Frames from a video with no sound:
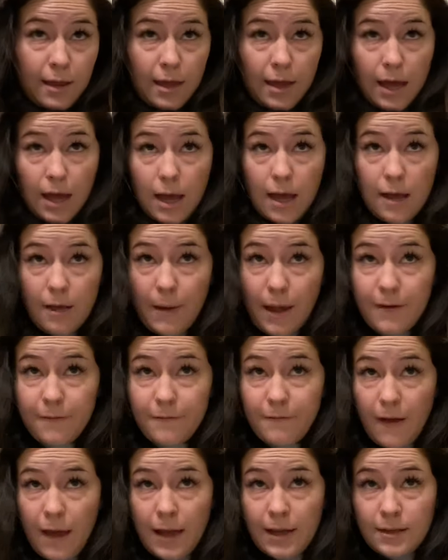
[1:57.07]
I
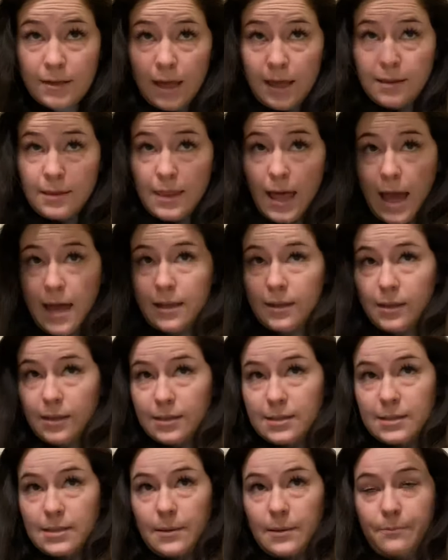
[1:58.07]
find that that
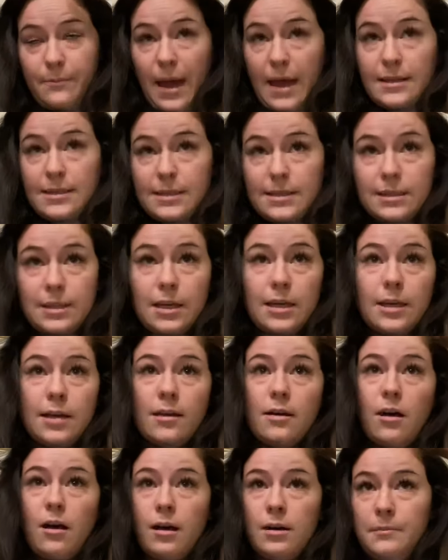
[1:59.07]
looks the best
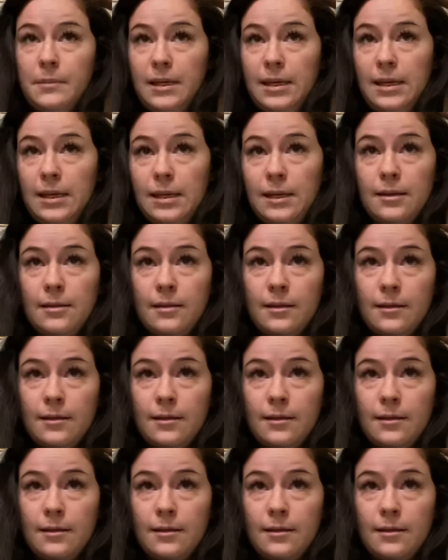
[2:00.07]
on me.